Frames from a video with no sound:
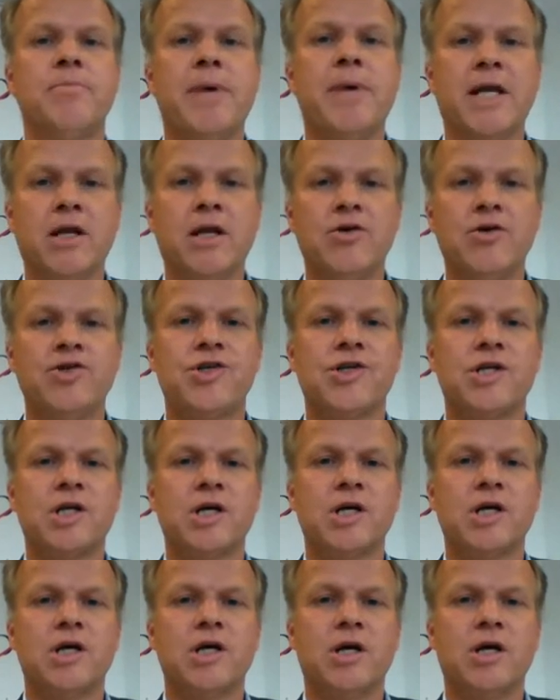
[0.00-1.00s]
Benelux
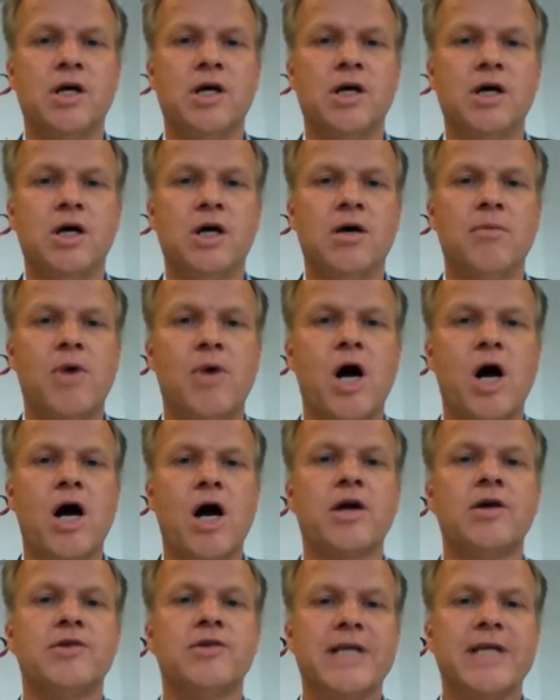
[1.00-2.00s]

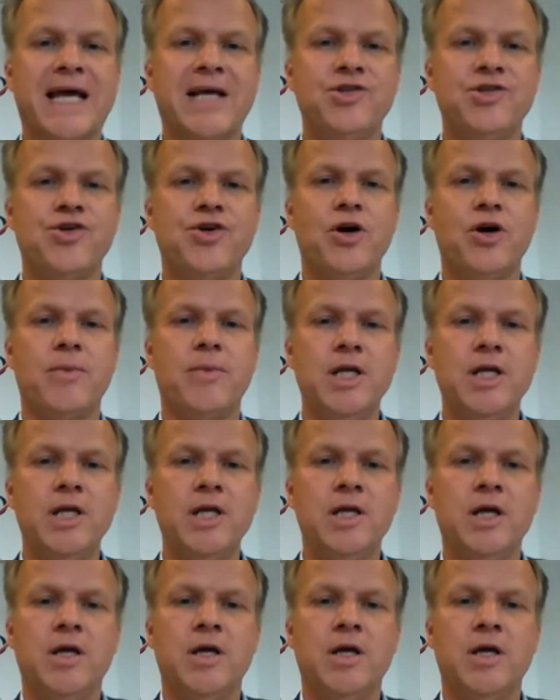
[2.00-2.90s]
market and Germany.